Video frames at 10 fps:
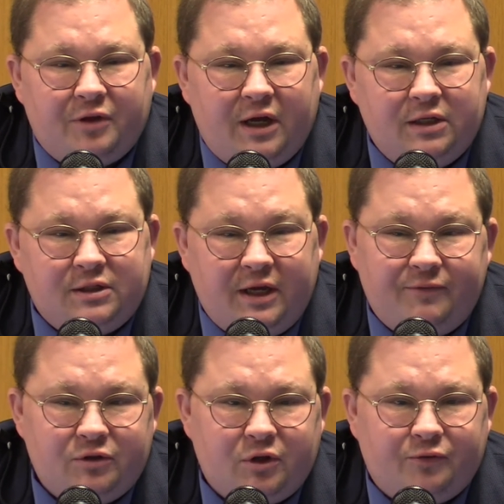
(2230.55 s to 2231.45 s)
Lyon
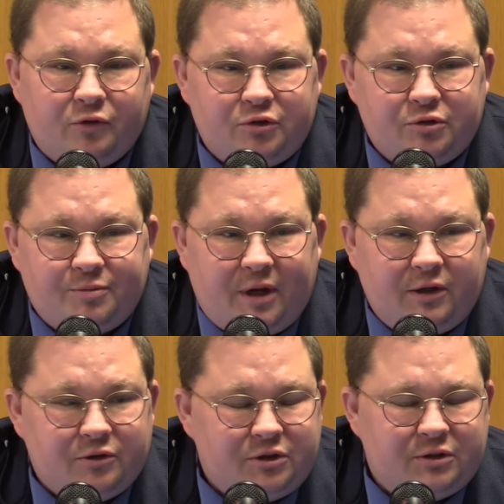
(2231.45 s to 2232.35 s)
safe is our first
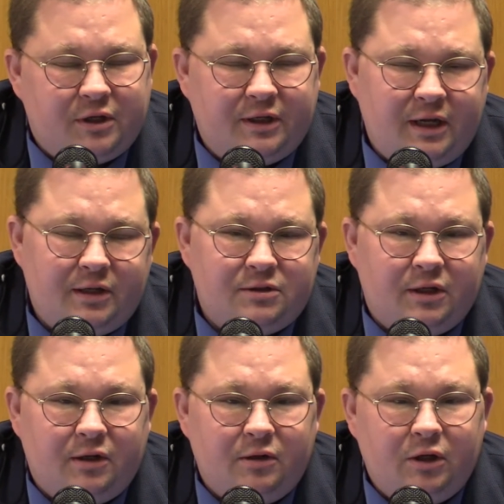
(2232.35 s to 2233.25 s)
responders, just like Dan said.